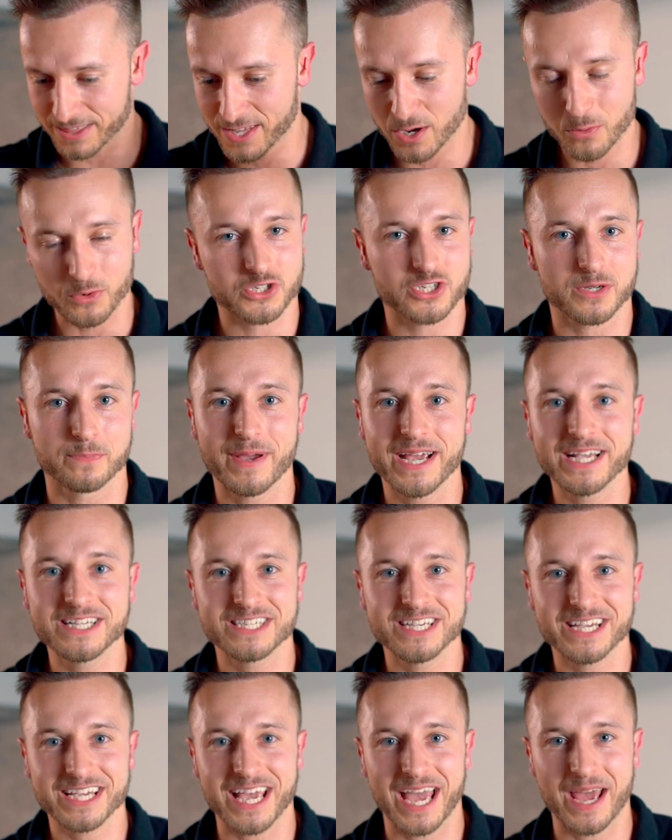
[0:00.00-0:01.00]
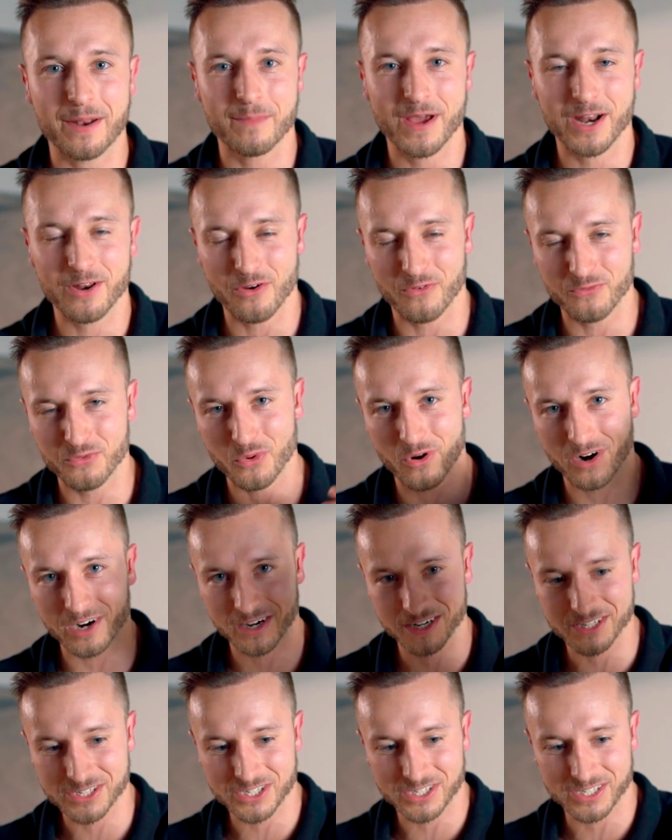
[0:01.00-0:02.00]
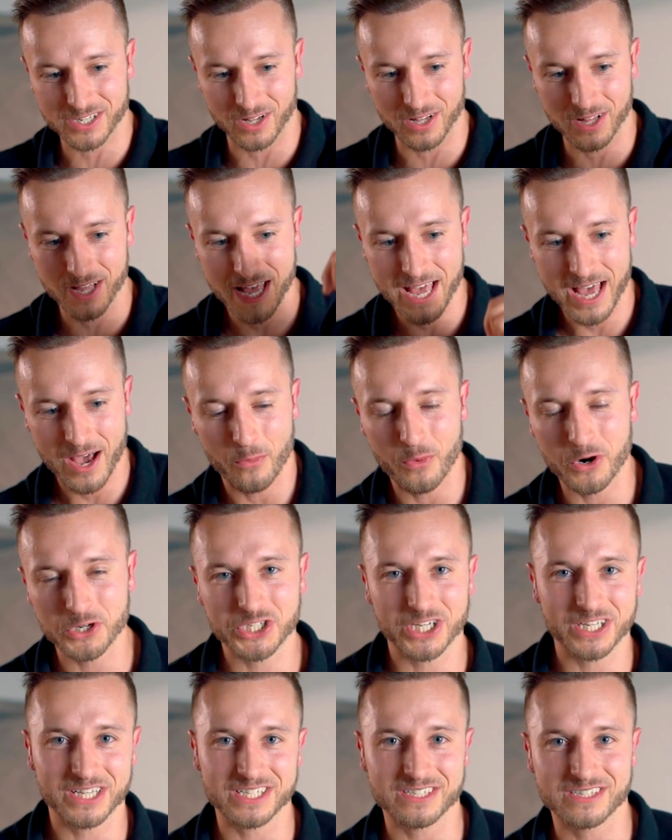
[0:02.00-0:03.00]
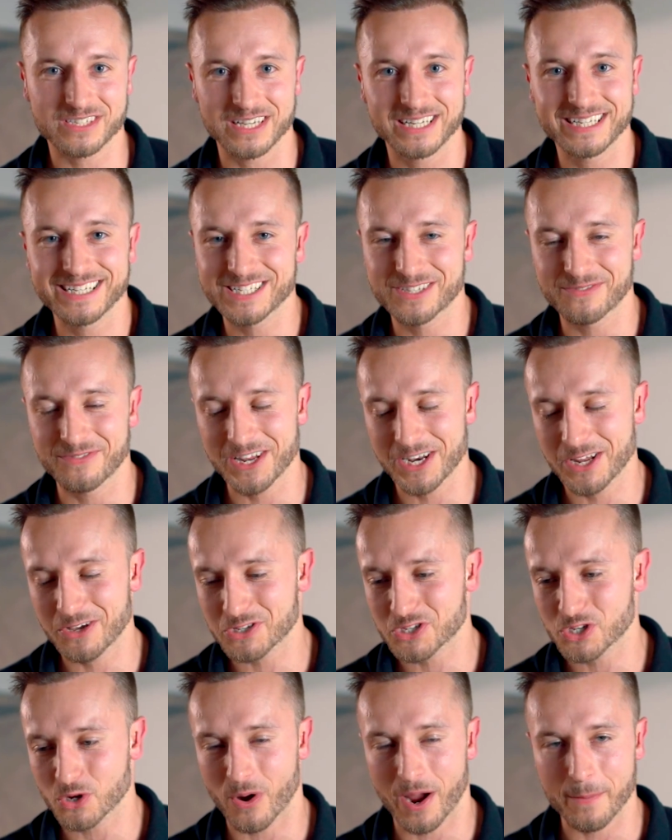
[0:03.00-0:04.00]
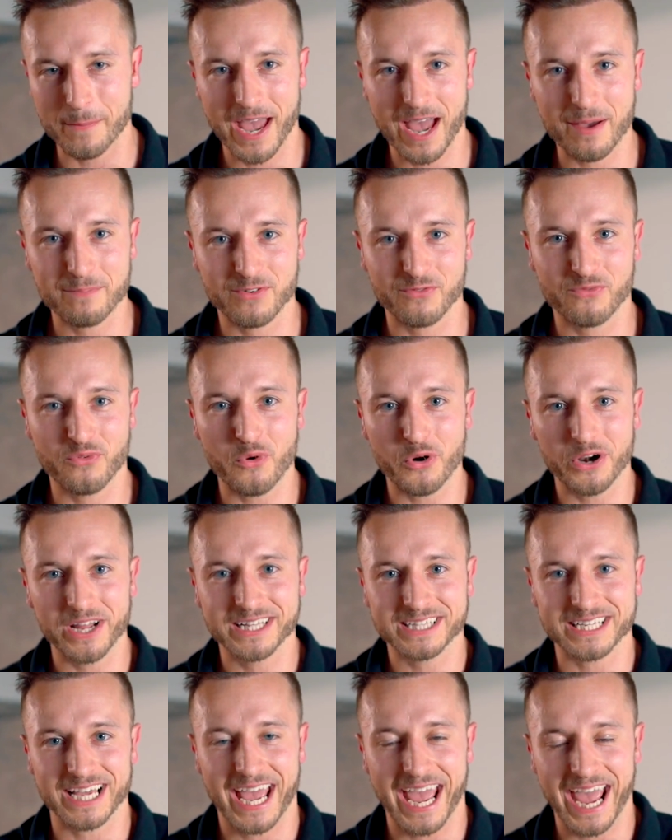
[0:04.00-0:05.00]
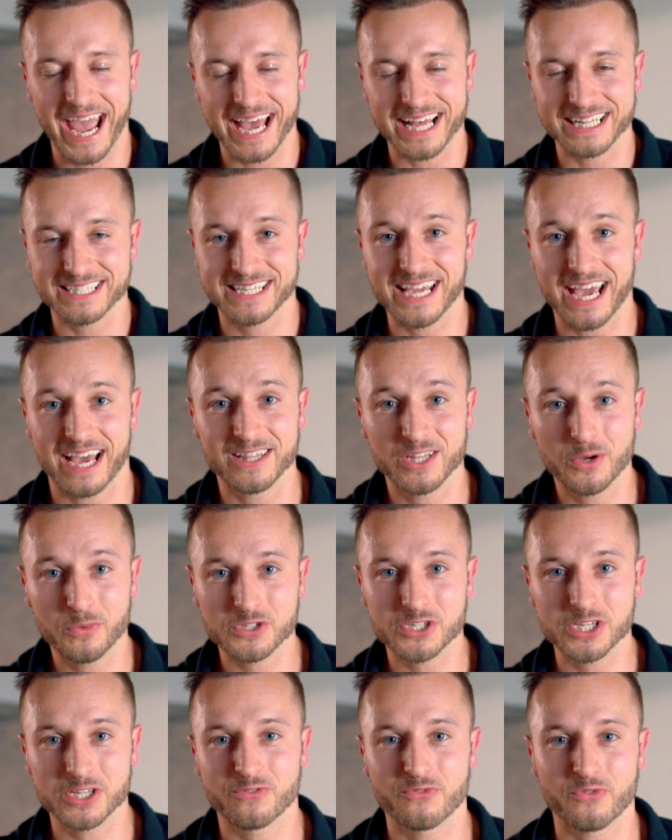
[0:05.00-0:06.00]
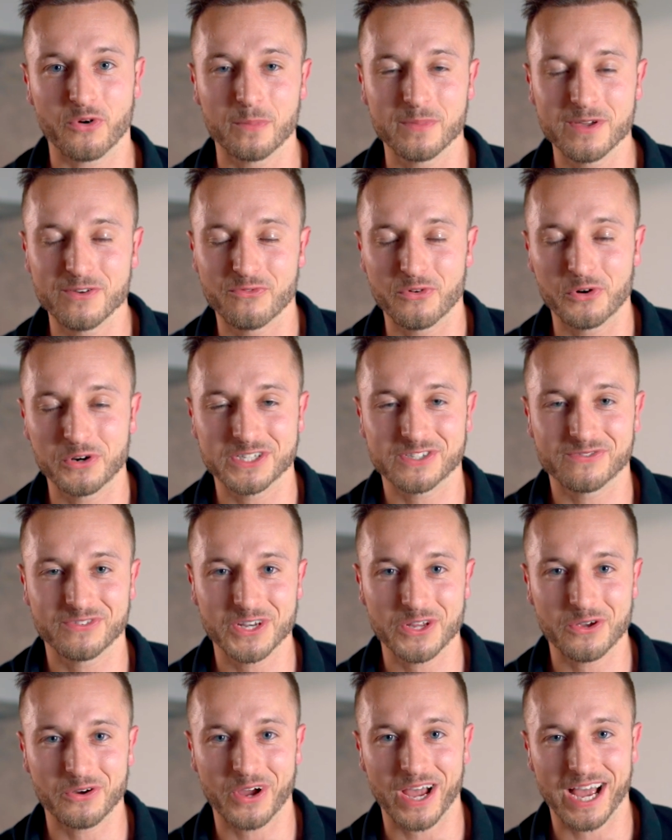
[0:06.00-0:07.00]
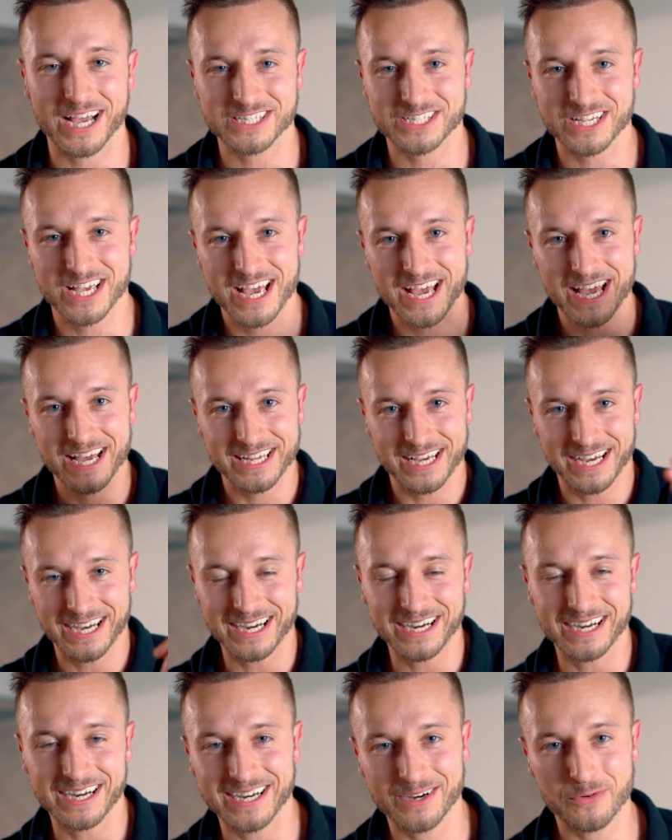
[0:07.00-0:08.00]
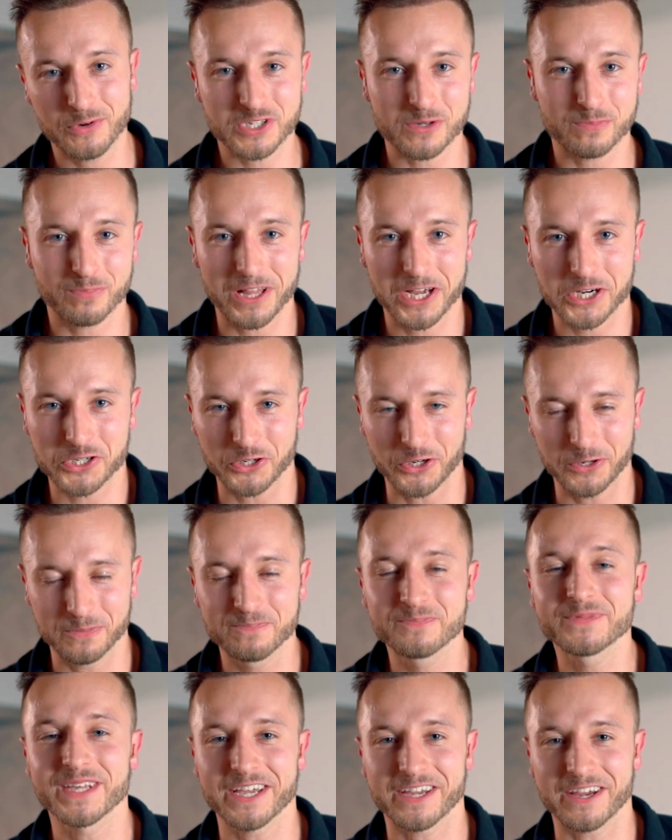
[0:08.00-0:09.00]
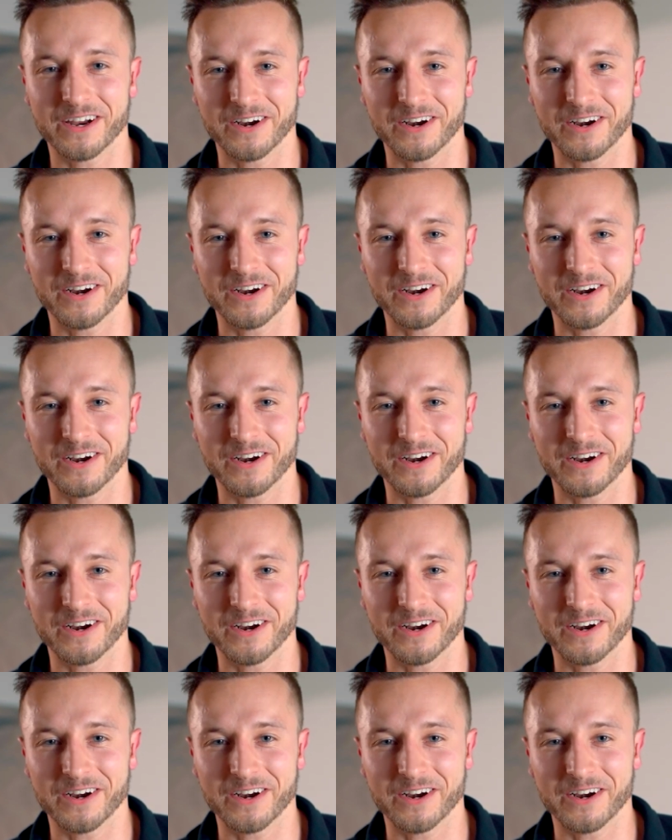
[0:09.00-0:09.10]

that was amazing, and many of you are still watching these videos, so I'm happy for that. And yeah, that was it from me for this video, guys. It was a pleasure. Take